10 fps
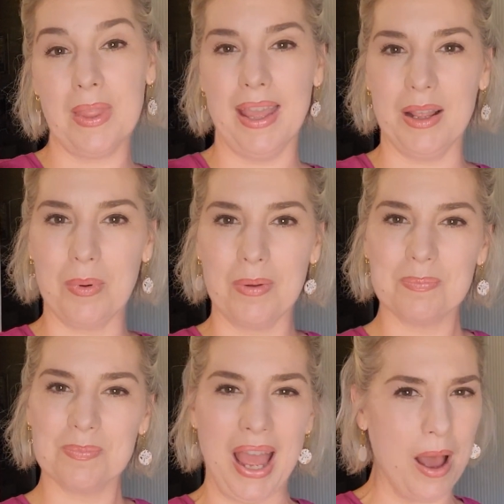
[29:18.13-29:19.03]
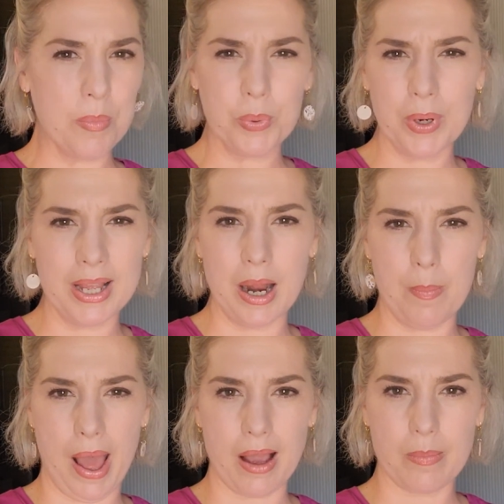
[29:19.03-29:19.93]
Anyway, I'm bringing it
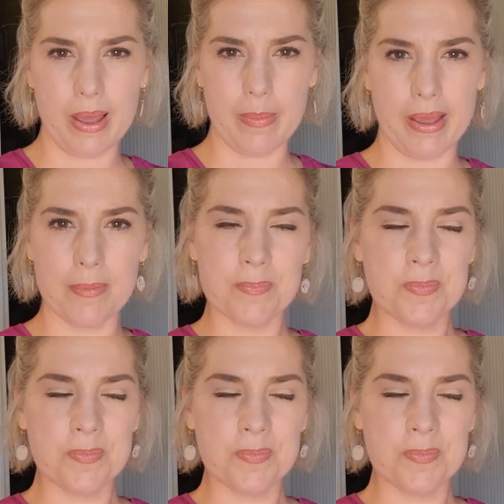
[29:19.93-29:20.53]
back, baby.